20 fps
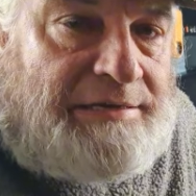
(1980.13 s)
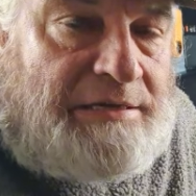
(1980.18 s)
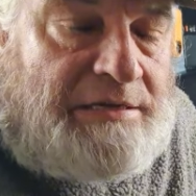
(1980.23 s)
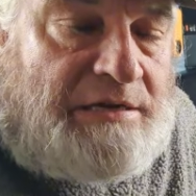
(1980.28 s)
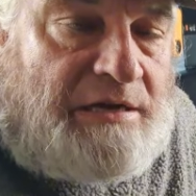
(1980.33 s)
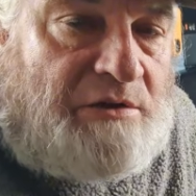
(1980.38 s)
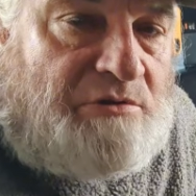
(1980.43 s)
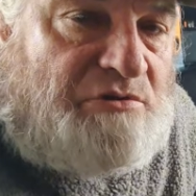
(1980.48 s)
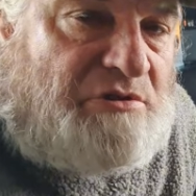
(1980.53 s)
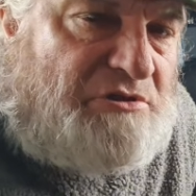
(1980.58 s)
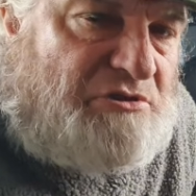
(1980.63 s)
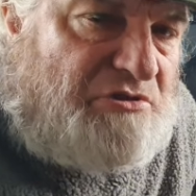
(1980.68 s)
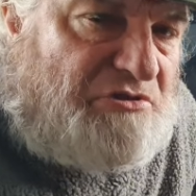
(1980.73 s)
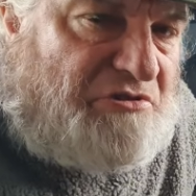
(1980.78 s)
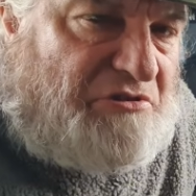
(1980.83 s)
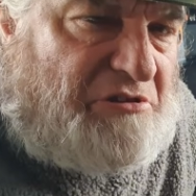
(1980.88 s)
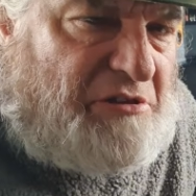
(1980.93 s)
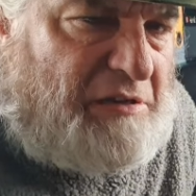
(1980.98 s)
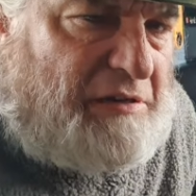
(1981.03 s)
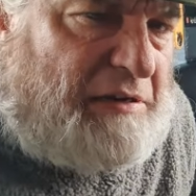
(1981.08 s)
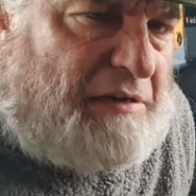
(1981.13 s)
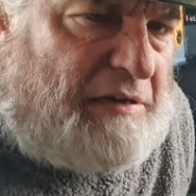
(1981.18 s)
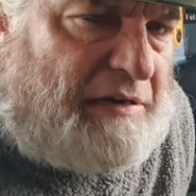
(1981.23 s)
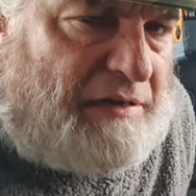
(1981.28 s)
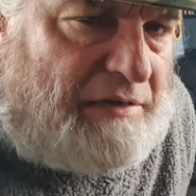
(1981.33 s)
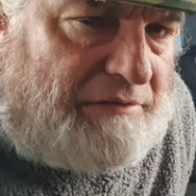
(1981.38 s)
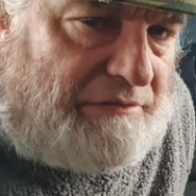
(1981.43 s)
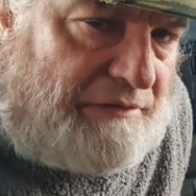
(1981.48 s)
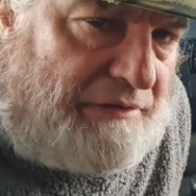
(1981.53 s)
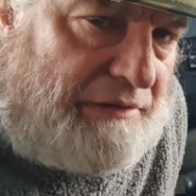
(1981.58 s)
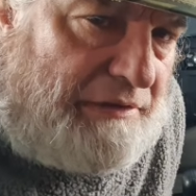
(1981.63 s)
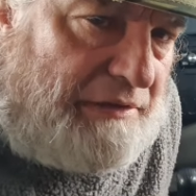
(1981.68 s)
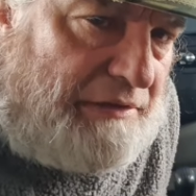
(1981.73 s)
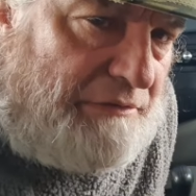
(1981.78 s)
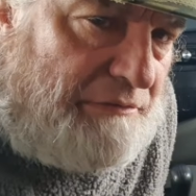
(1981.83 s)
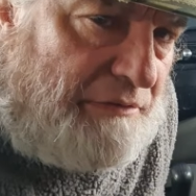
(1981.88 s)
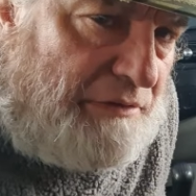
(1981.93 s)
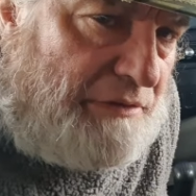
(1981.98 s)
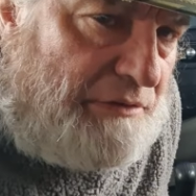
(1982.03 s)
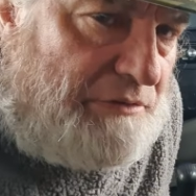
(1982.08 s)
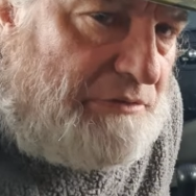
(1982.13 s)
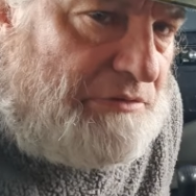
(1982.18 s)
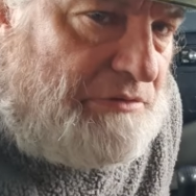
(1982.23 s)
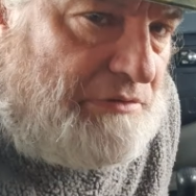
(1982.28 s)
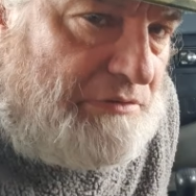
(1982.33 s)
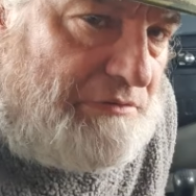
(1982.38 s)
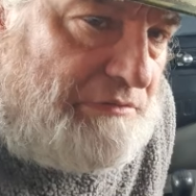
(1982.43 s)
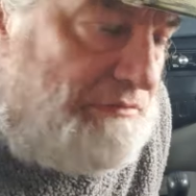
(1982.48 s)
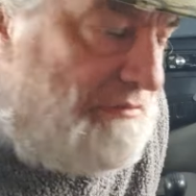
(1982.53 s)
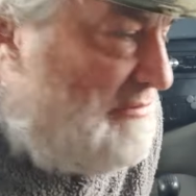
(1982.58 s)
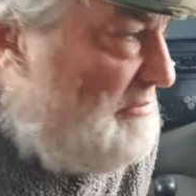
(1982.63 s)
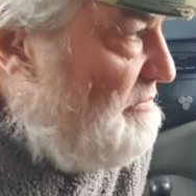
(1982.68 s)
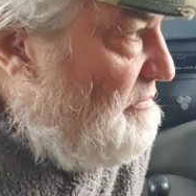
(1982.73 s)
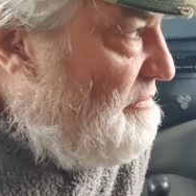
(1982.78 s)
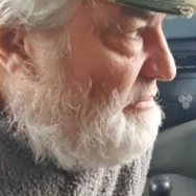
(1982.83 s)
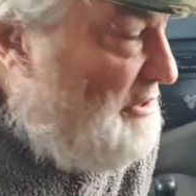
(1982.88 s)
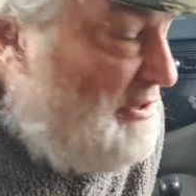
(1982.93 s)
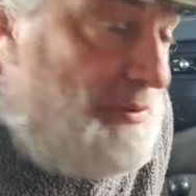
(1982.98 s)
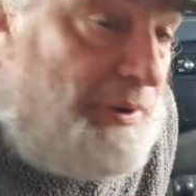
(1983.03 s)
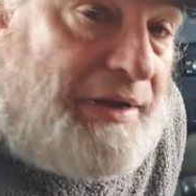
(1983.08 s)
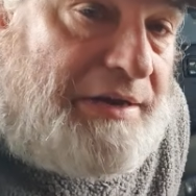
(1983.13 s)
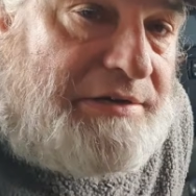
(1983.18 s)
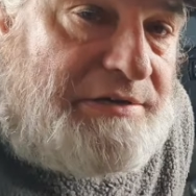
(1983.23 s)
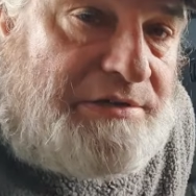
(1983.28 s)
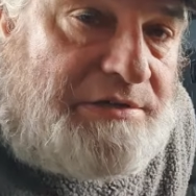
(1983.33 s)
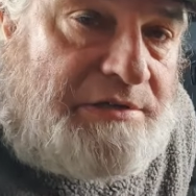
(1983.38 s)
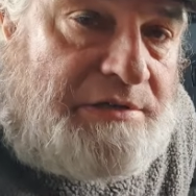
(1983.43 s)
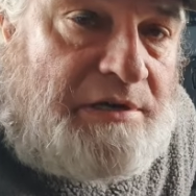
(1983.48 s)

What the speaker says: you know, just get out there and do it.